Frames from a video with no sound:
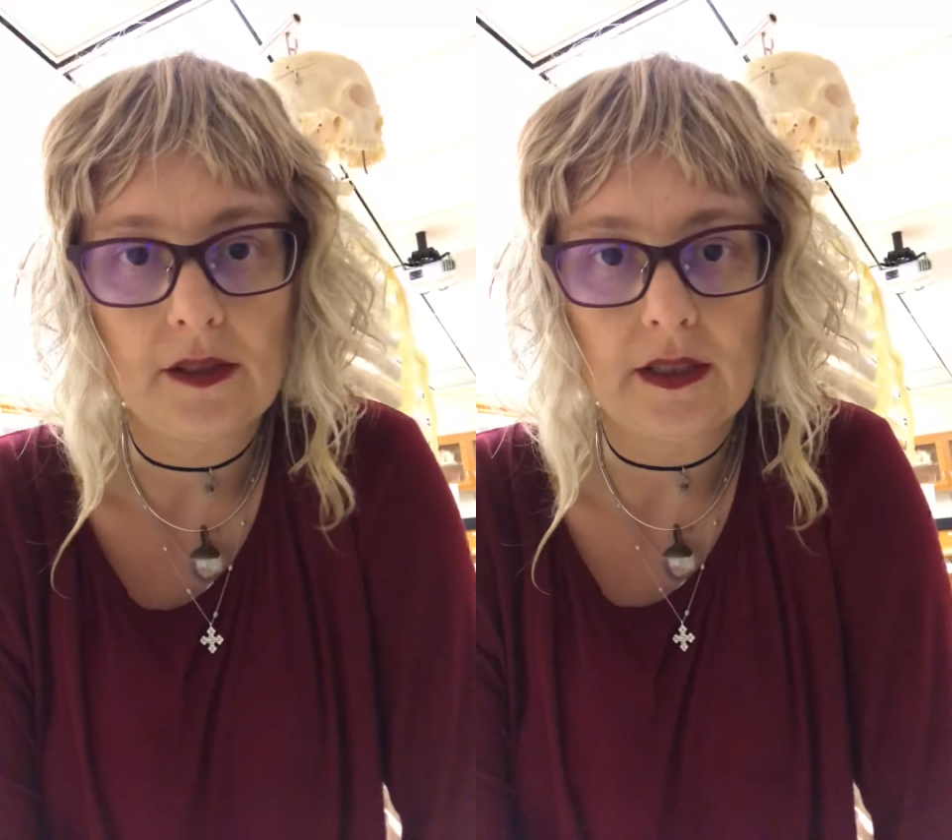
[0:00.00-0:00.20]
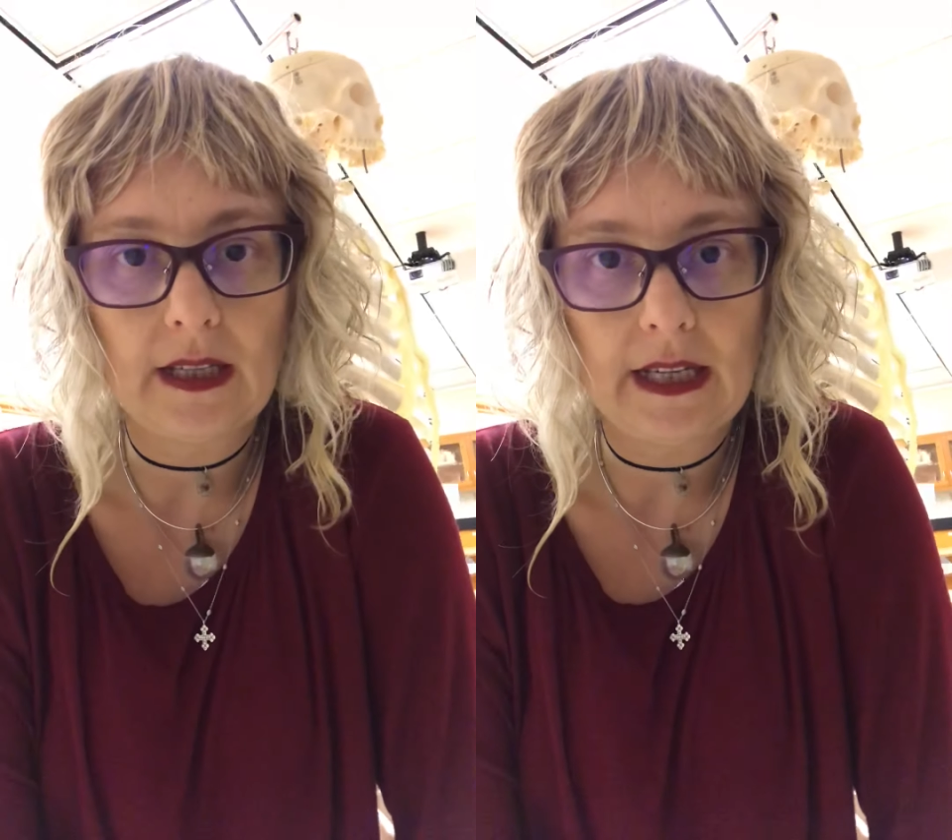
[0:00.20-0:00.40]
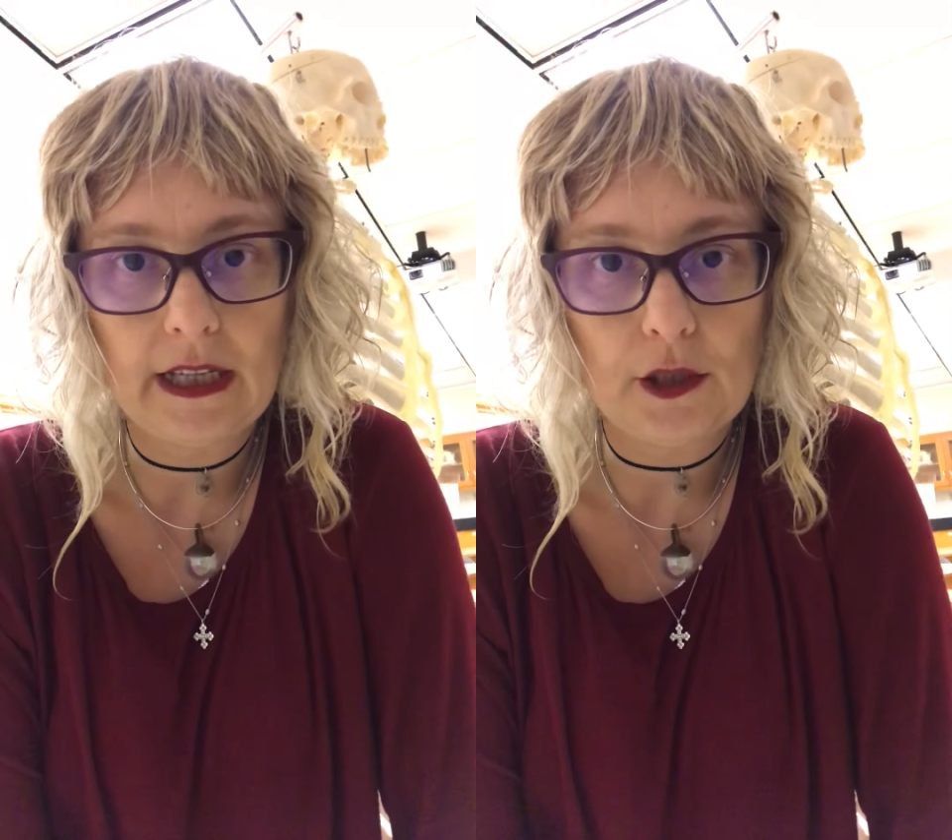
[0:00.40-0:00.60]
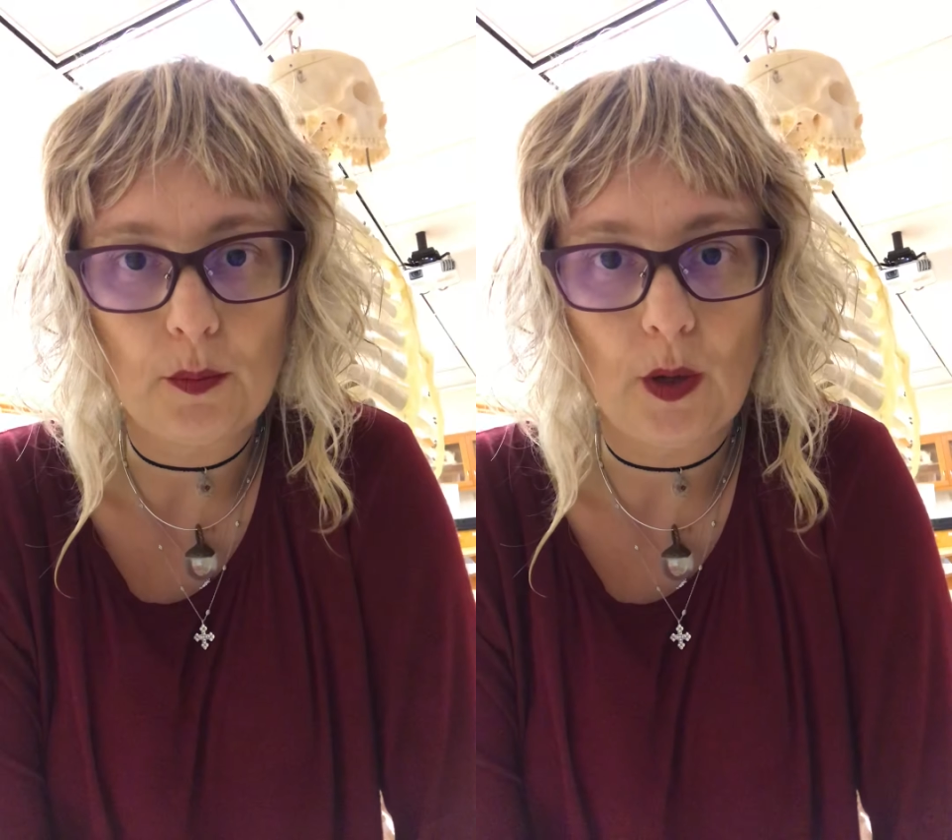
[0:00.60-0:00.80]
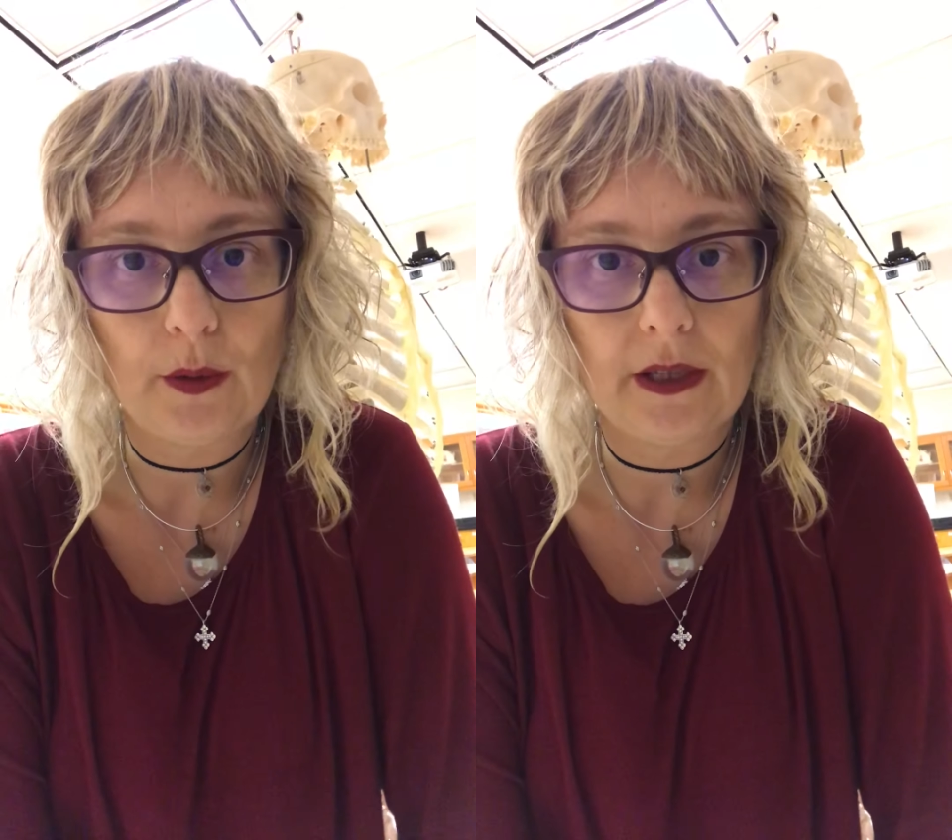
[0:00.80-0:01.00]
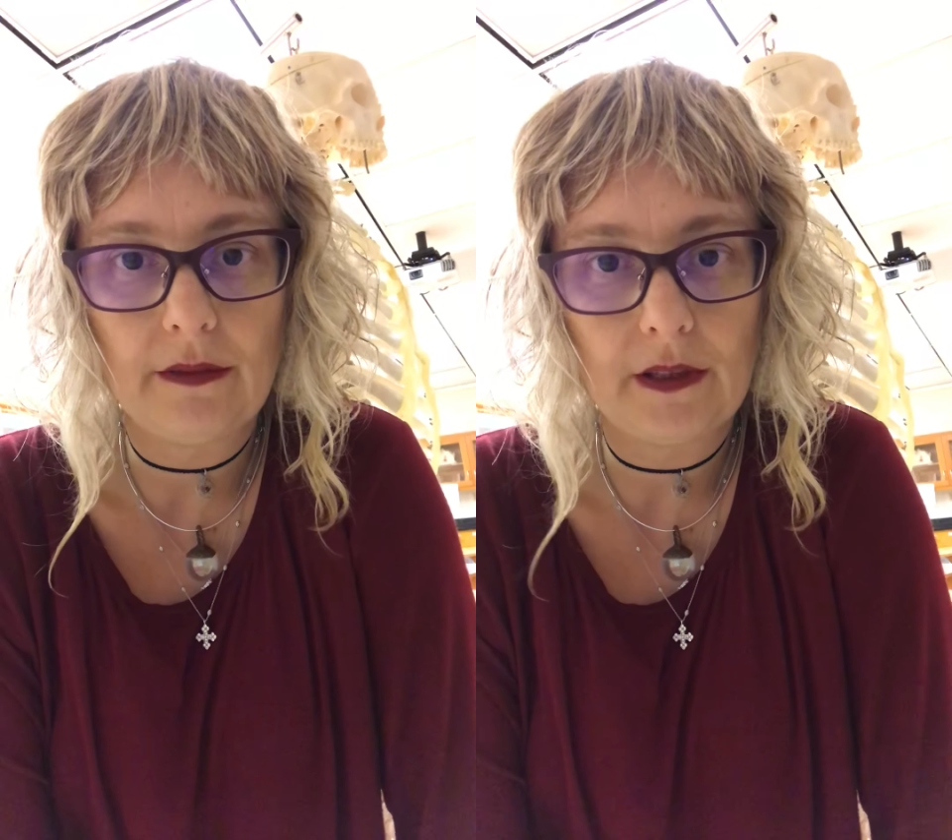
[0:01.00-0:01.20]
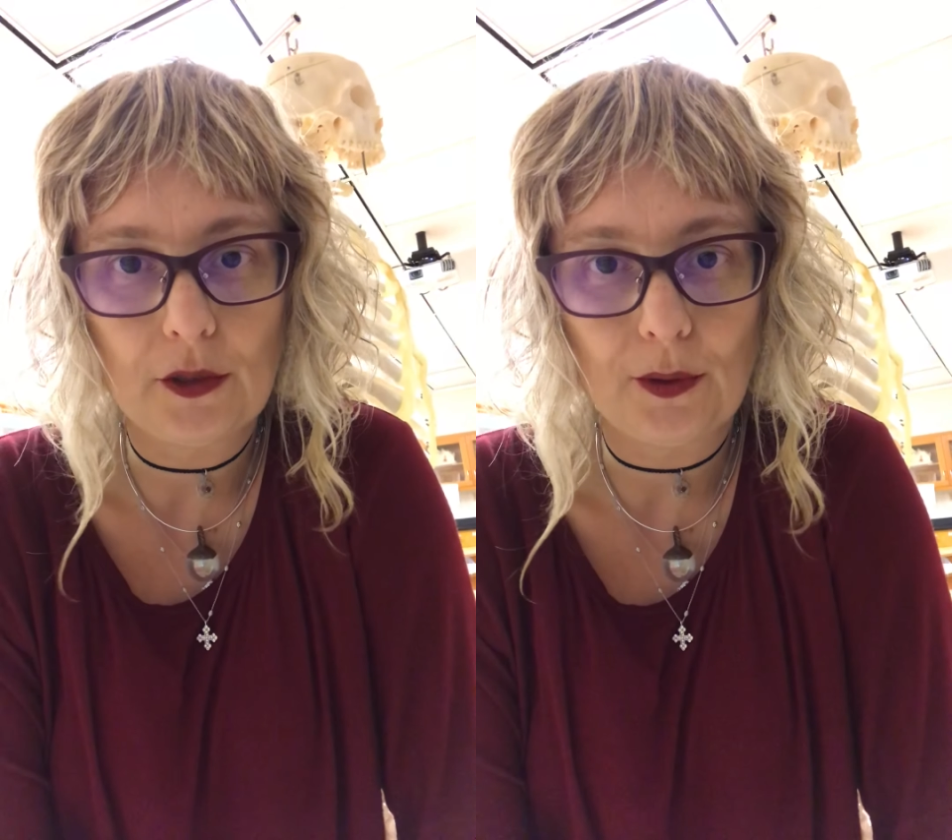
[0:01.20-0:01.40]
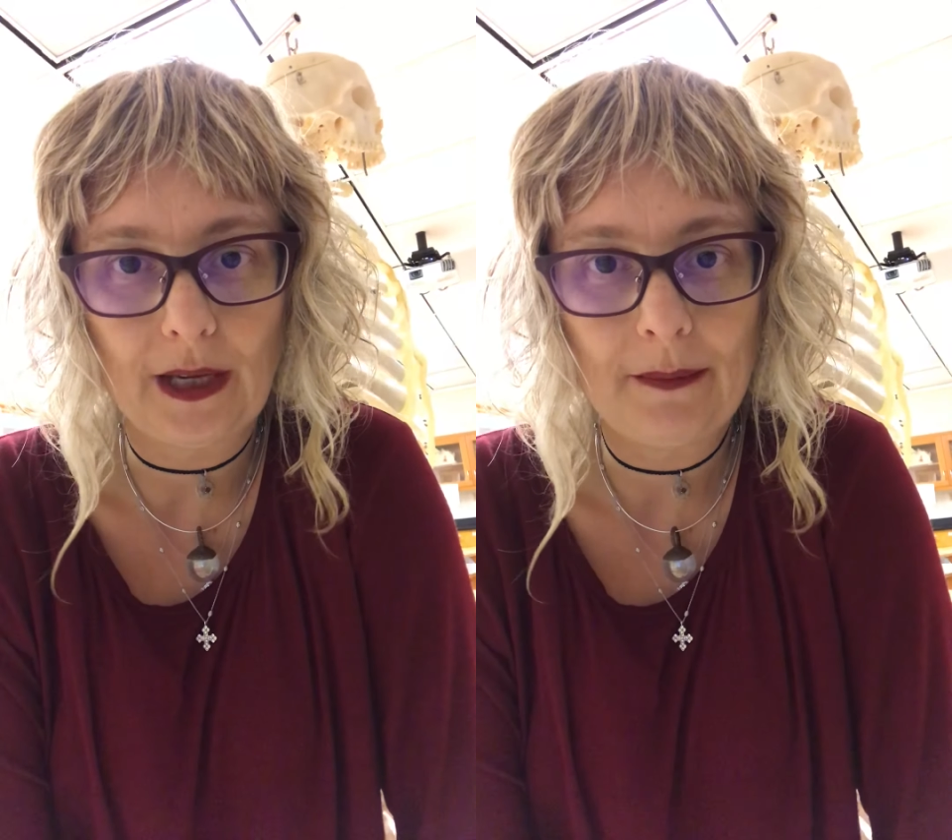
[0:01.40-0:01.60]
study each bone
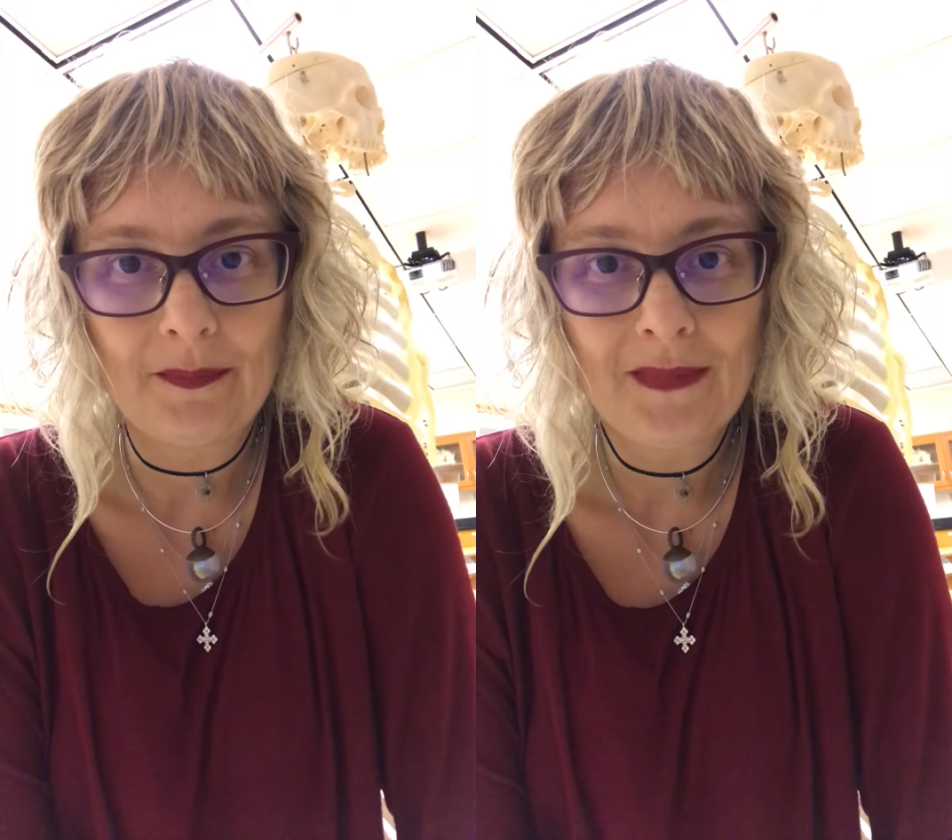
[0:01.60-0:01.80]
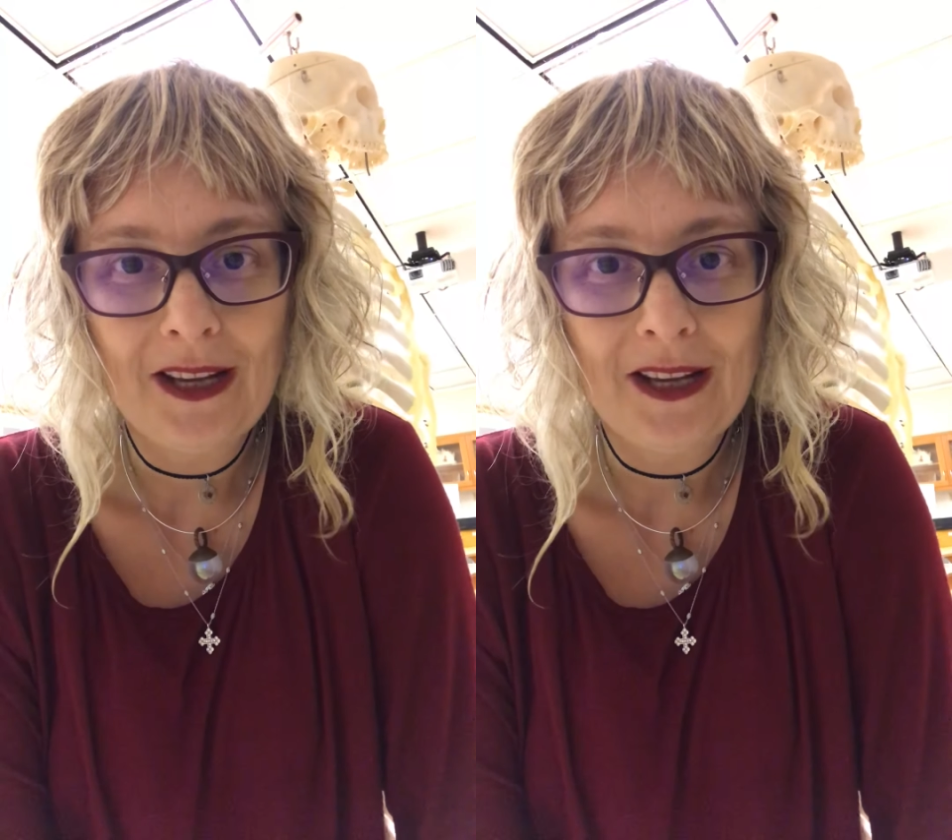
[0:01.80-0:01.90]
individually.